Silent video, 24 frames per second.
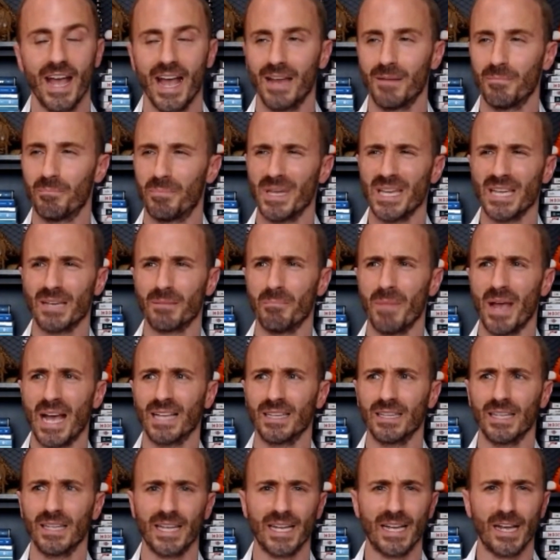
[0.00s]
and being
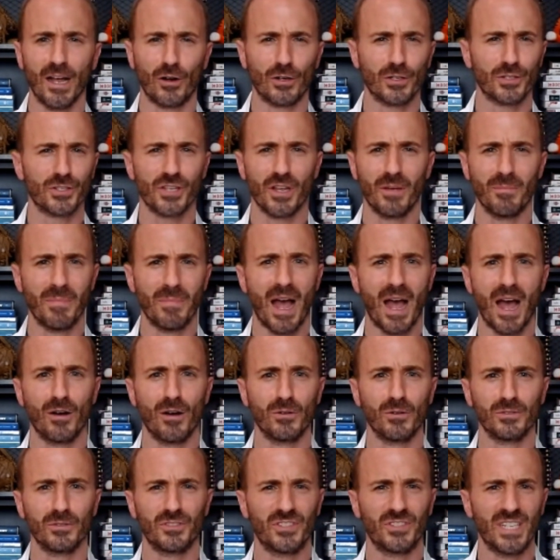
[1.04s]
manly are somehow
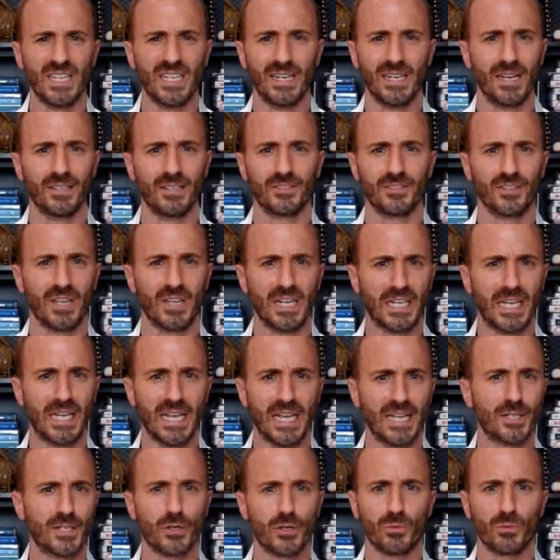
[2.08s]
seen as like
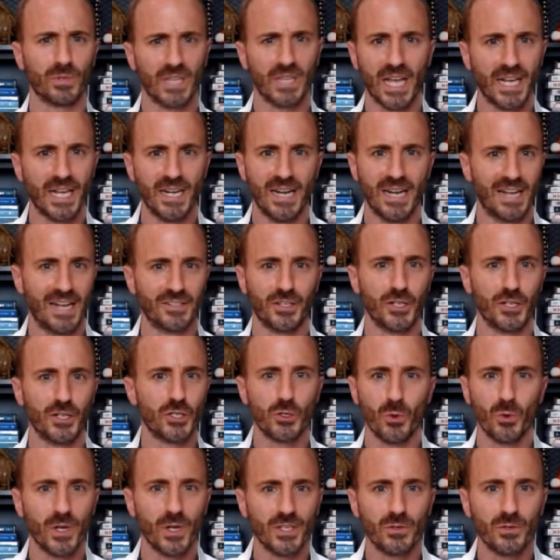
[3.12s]
interrelated, as
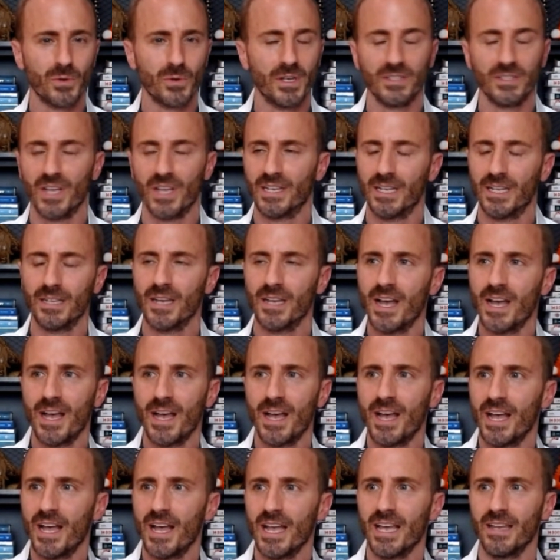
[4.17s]
conjoined twins. And
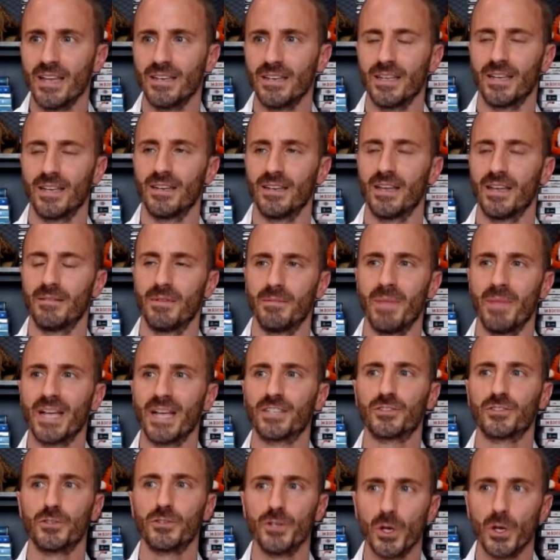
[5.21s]
it makes
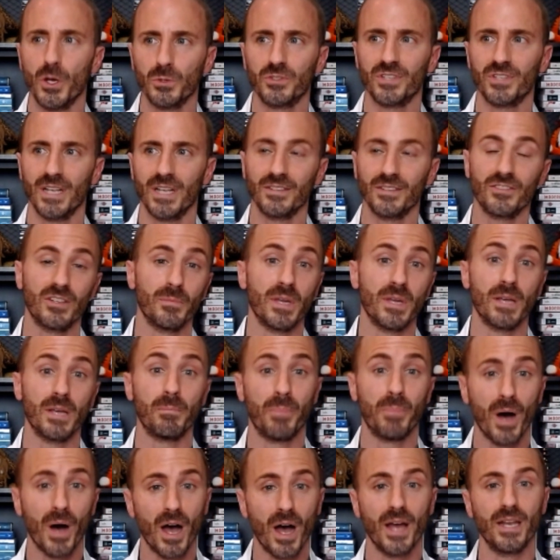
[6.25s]
no sense to me.
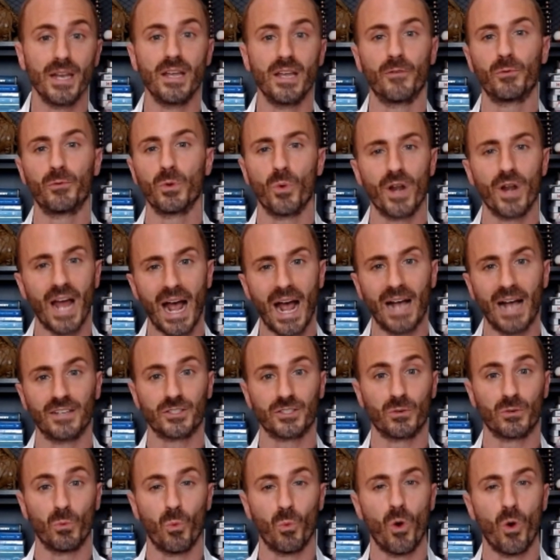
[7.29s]
But if we want to ask
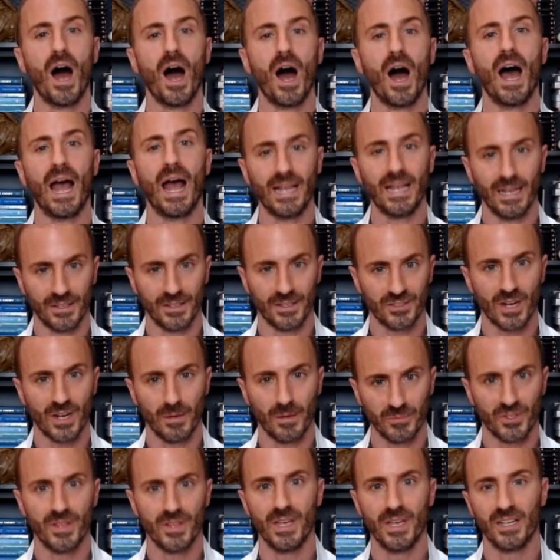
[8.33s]
why it's come
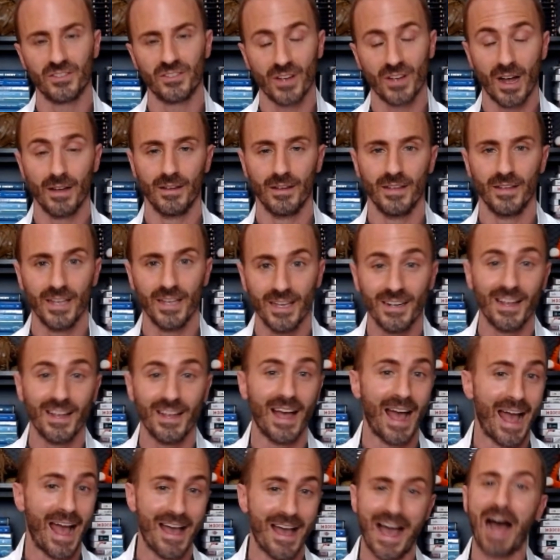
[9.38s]
to this,
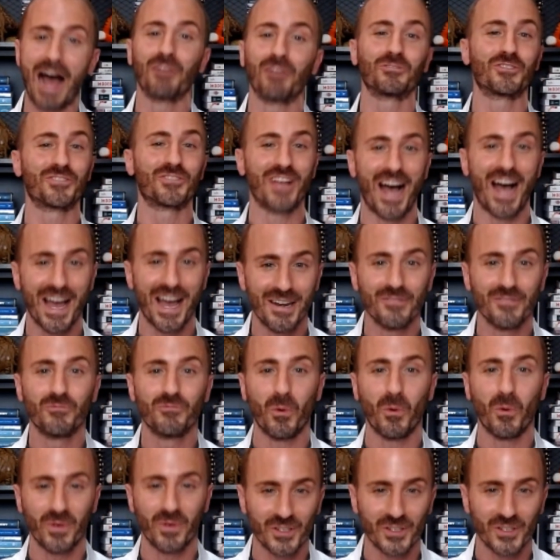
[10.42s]
outside of
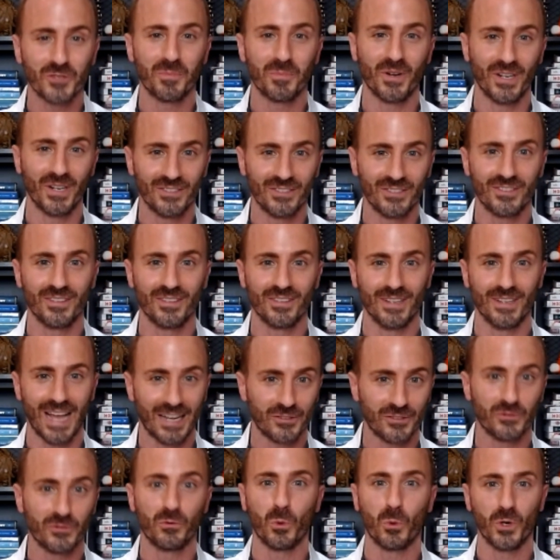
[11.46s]
what we've experienced the
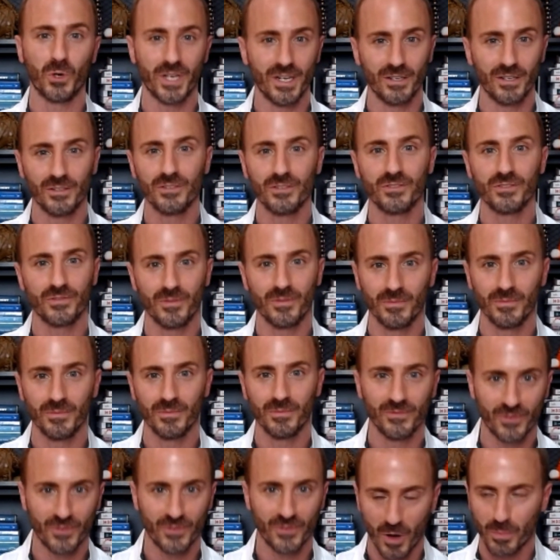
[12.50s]
last 4 years
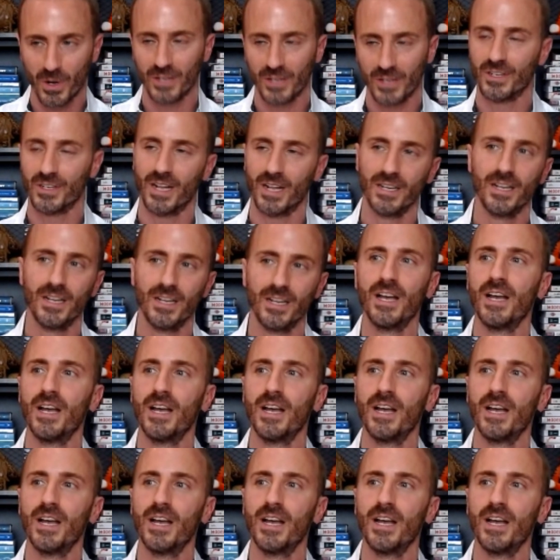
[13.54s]
from our president,